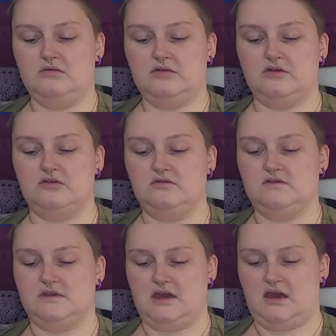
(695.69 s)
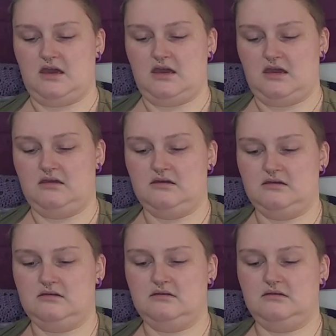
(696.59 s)
Thursday,
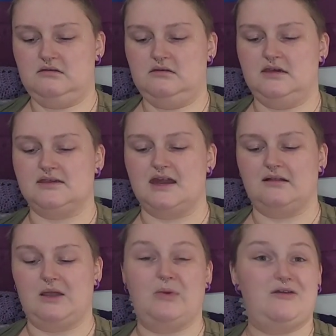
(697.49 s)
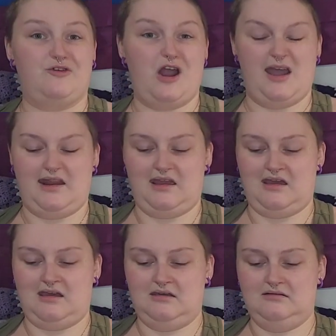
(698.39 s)
is kind of like my
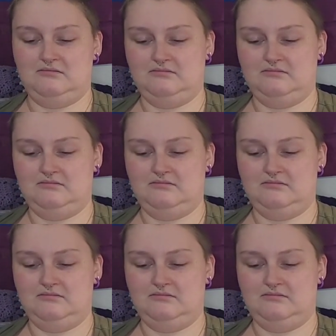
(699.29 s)
Friday.